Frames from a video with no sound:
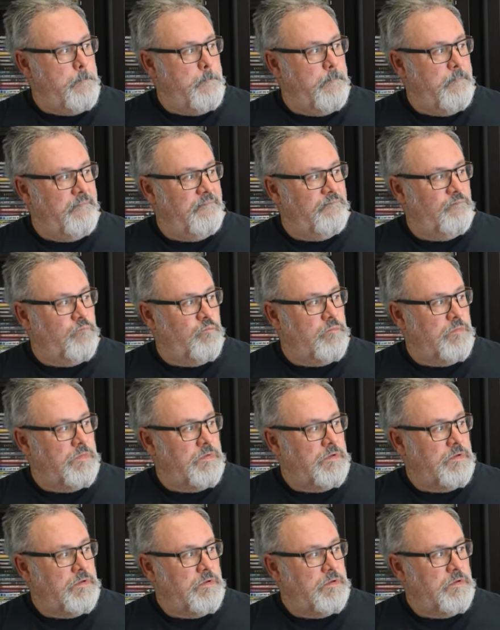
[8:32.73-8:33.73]

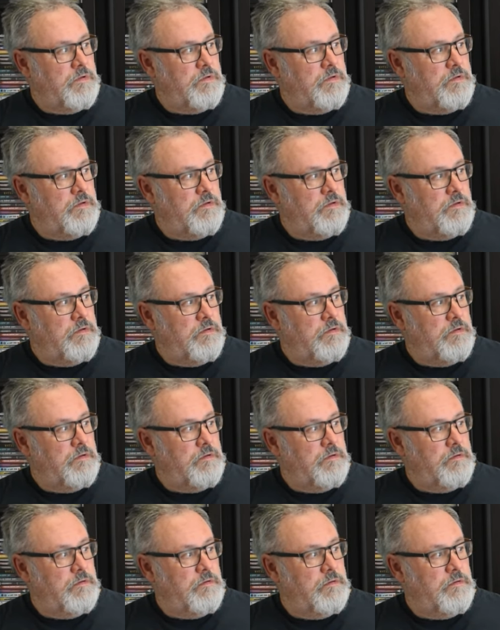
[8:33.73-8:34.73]

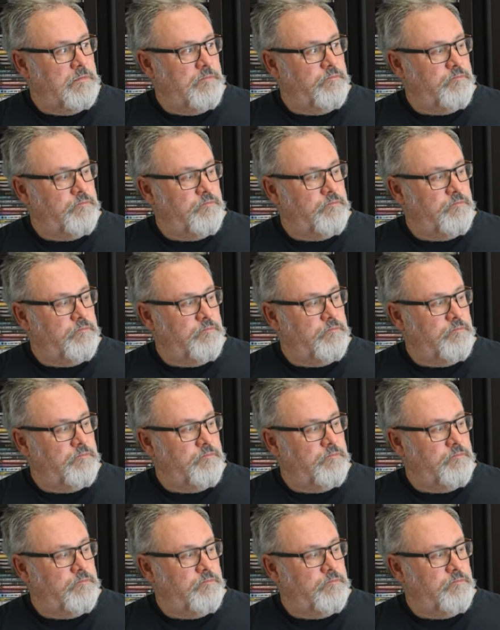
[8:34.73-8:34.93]
[no speech]